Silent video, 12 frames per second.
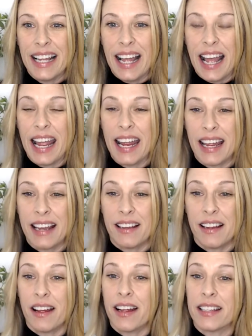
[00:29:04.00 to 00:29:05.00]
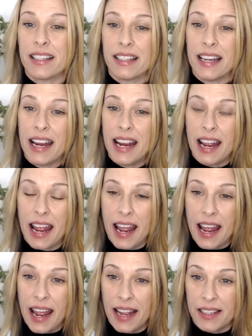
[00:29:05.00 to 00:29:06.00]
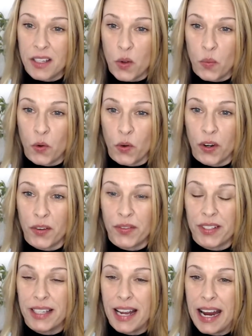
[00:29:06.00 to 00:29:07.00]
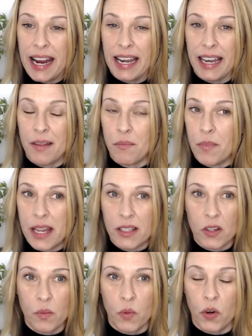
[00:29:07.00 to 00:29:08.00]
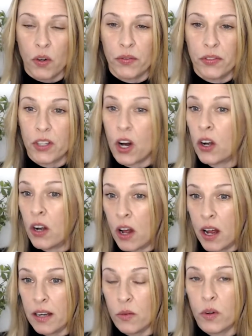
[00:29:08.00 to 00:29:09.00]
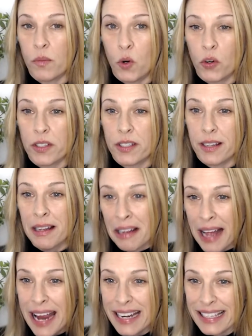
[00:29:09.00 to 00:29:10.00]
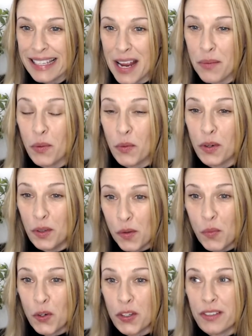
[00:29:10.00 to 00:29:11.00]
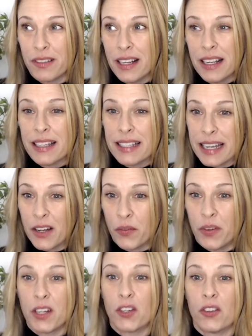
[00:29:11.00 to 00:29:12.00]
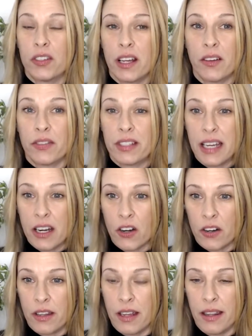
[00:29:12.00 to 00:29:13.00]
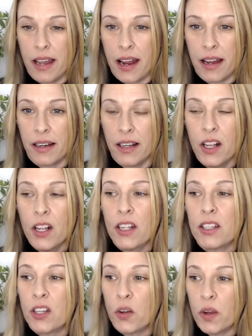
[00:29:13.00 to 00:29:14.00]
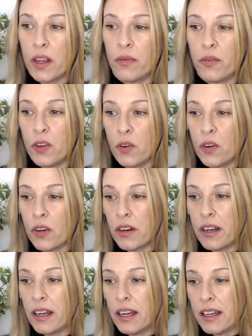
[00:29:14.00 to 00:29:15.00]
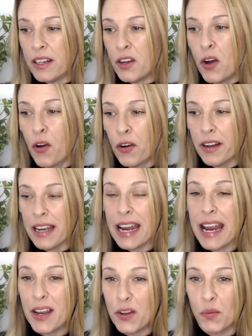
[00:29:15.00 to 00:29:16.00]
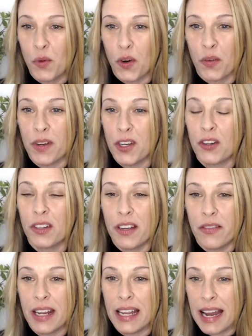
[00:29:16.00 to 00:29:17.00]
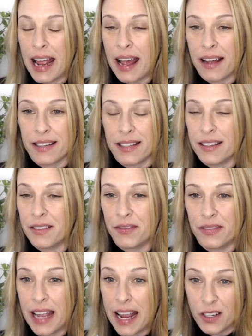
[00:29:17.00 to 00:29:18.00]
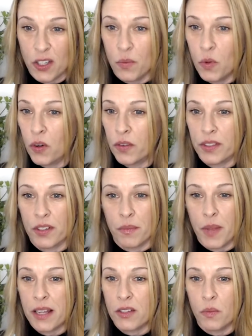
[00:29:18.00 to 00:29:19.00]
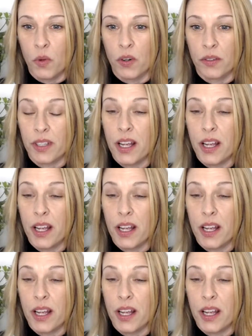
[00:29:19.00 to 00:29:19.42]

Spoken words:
And us ectomorphs and mesomorphs are not. We're more, I hate to say, but we're a little more selfish or self-centered than that. So if you're an endomorph and you're living in a house of ectomorphs or mesomorphs,